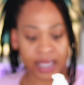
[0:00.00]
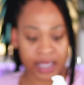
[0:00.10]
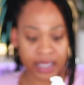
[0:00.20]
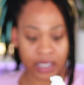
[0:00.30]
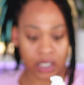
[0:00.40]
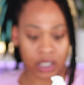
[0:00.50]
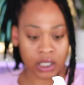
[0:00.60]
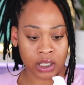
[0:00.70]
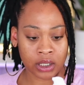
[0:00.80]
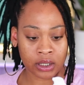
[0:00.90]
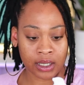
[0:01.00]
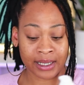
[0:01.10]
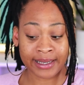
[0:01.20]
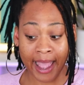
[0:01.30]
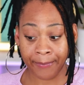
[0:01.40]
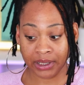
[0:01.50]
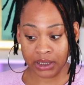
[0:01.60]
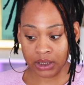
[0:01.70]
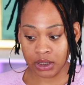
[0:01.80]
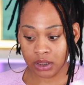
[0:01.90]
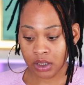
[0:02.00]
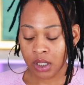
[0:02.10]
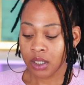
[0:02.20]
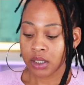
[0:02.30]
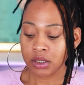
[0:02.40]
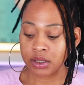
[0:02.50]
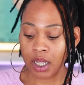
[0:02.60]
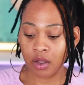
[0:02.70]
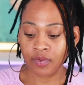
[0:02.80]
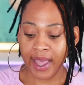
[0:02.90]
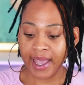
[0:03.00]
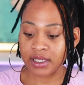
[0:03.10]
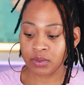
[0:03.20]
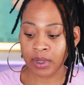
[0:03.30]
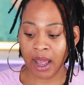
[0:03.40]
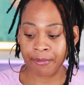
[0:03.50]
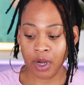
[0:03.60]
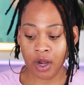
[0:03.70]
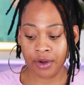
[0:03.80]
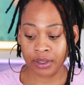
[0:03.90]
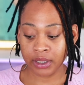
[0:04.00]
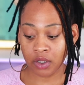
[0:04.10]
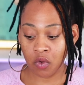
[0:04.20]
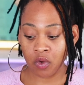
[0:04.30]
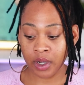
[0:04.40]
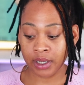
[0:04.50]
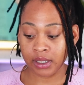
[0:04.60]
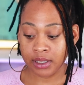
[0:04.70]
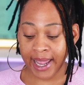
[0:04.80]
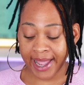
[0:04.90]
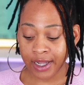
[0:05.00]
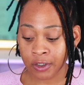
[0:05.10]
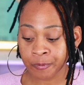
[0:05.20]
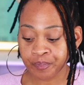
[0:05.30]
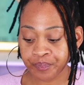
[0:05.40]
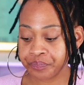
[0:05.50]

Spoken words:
and adapalene. So that is what I'm currently on now.